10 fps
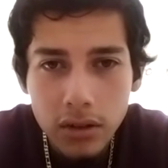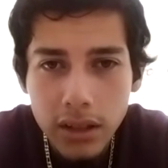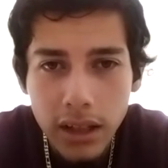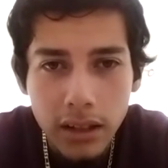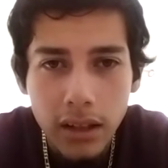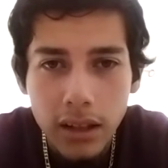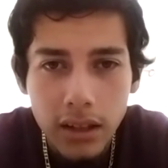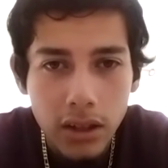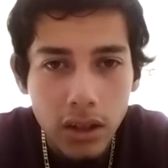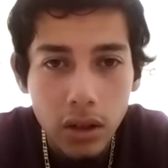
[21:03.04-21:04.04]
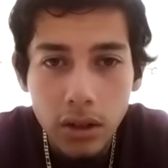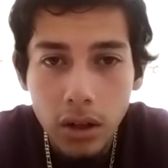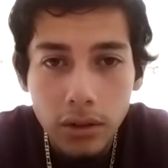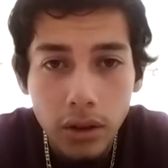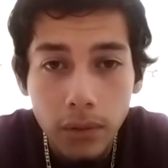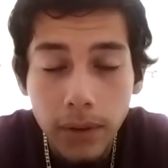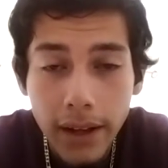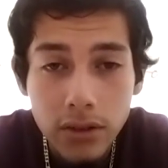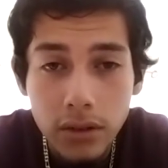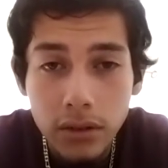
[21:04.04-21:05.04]
and they'll
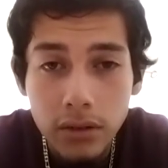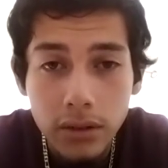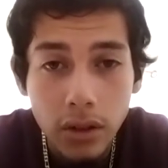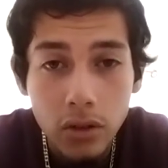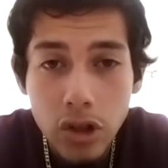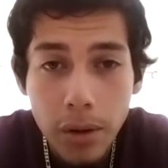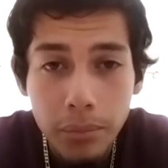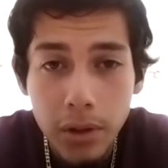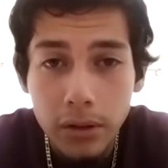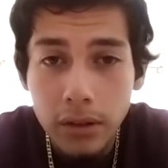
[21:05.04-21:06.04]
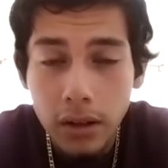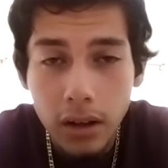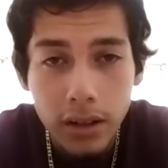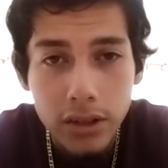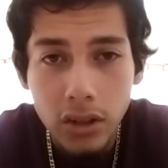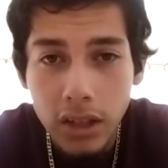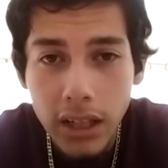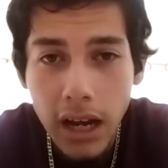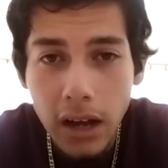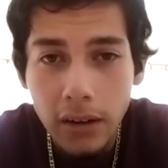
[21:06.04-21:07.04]
fight you. They'll jump you till you
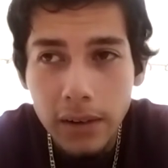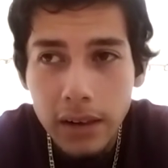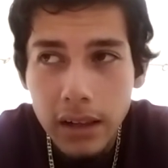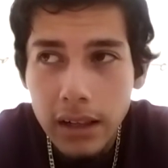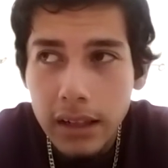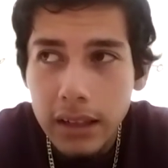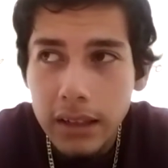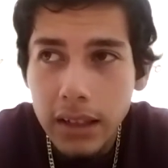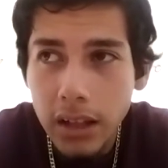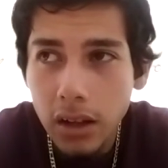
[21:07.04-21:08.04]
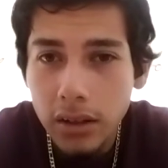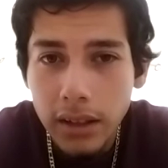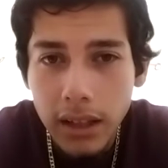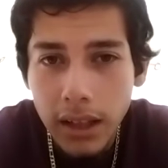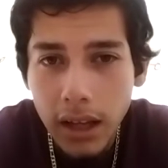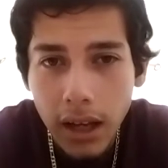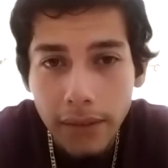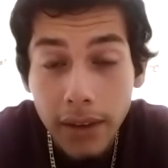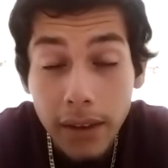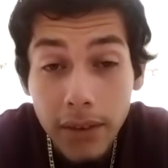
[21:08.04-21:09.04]
get out.
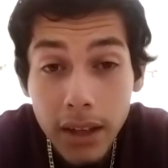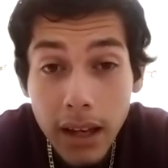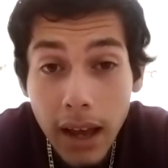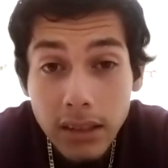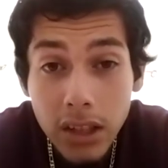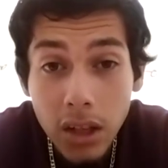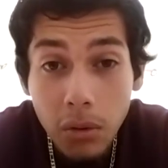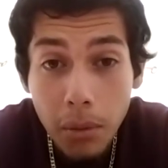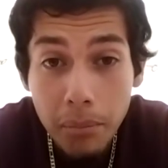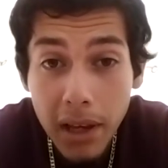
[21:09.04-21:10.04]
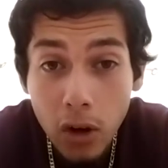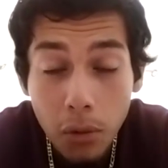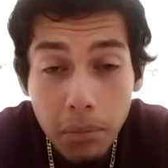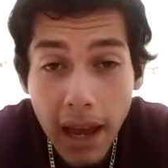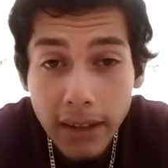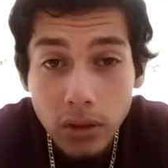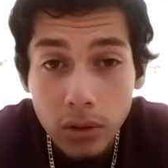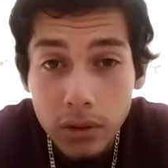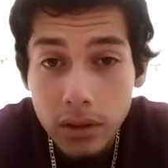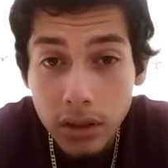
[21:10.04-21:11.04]
Even it has to deal with big old black
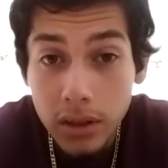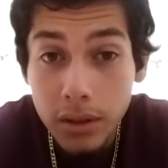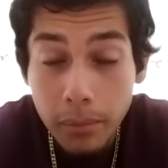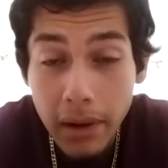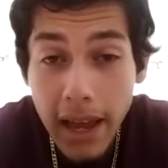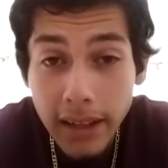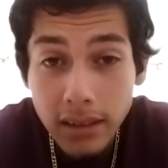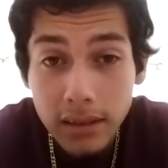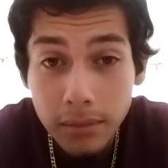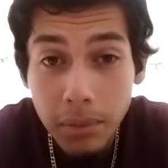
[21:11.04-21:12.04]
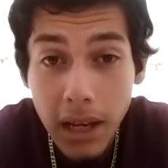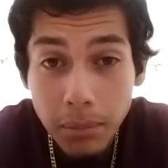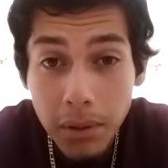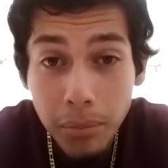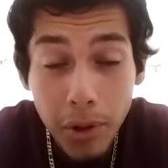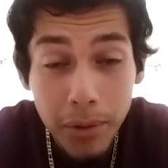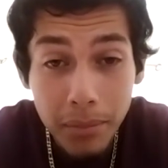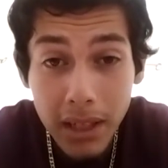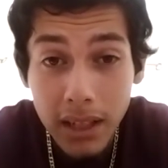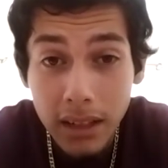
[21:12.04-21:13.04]
dudes, because the black people are
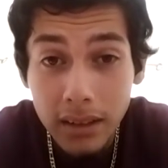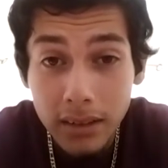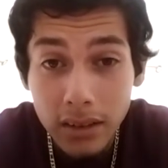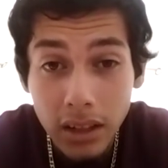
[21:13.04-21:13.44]
big. They're